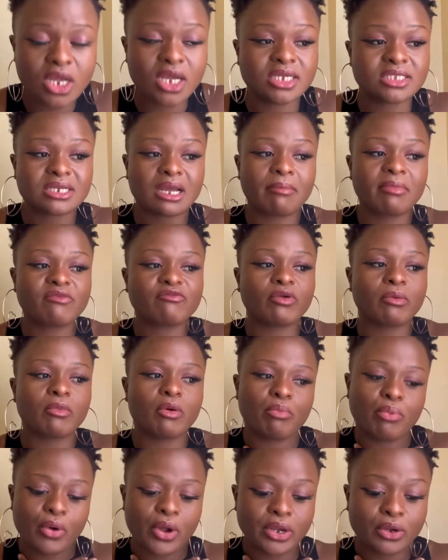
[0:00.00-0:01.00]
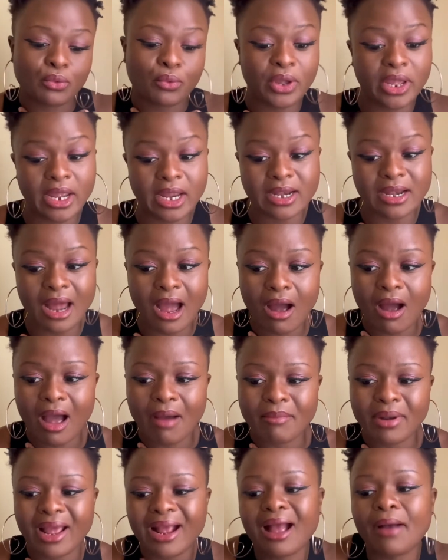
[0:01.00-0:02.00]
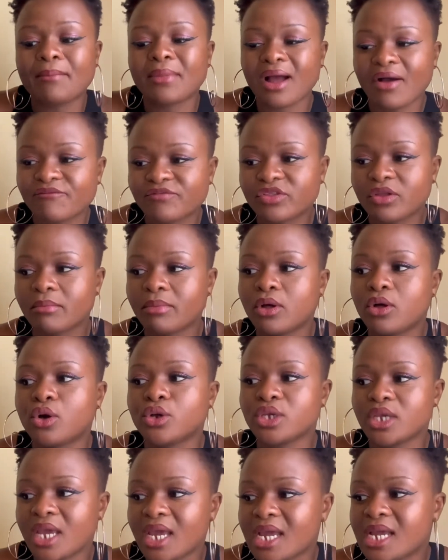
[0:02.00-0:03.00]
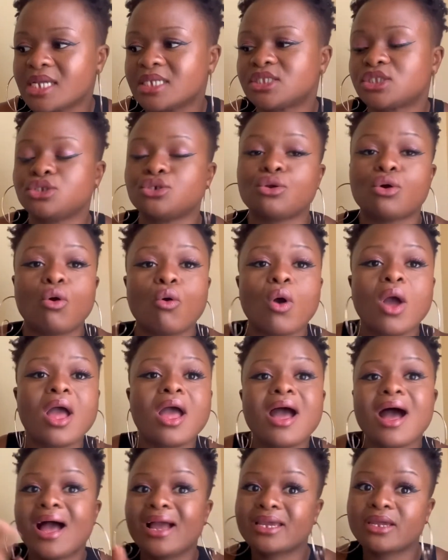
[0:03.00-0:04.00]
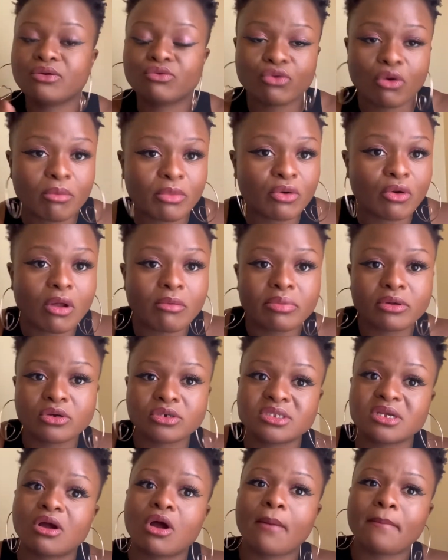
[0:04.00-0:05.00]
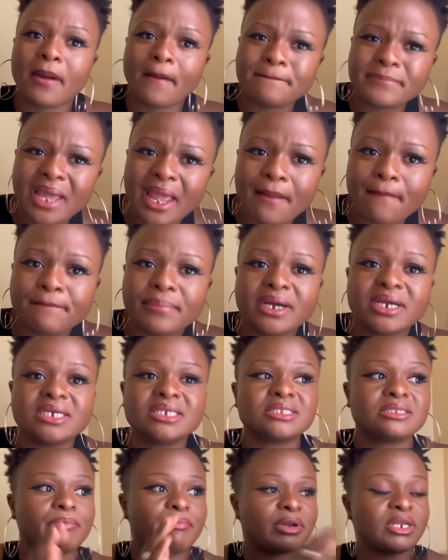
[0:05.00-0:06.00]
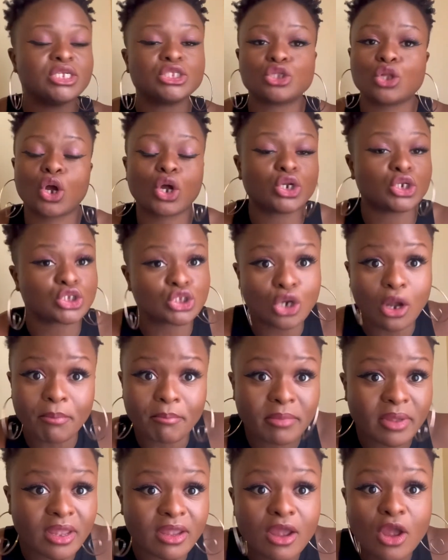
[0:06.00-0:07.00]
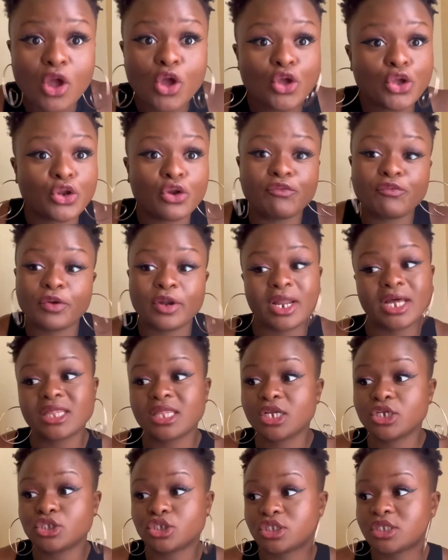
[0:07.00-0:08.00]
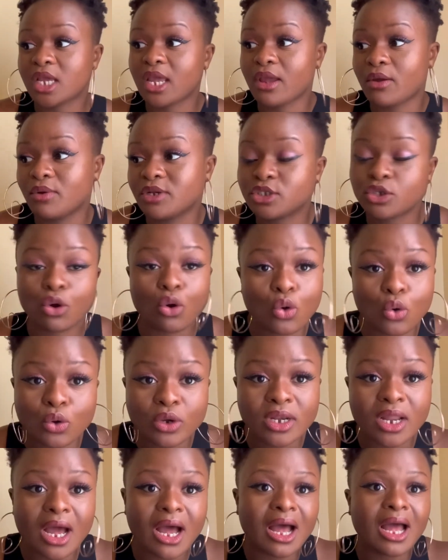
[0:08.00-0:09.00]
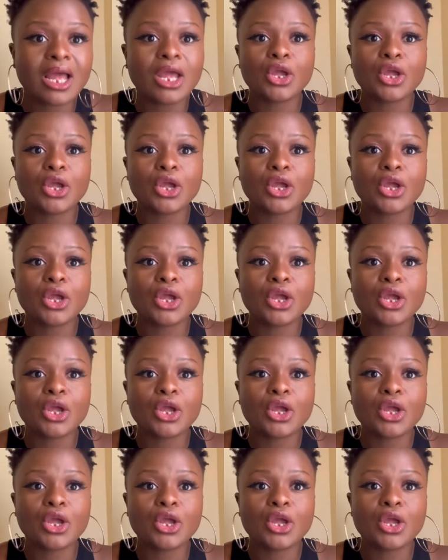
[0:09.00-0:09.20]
It's coming from a point where now I'm like, I'm comfortable. Yes, you know, I can roam around because I got my papers. The police not going to stop me, you know, for nothing, to say, where's your gunda?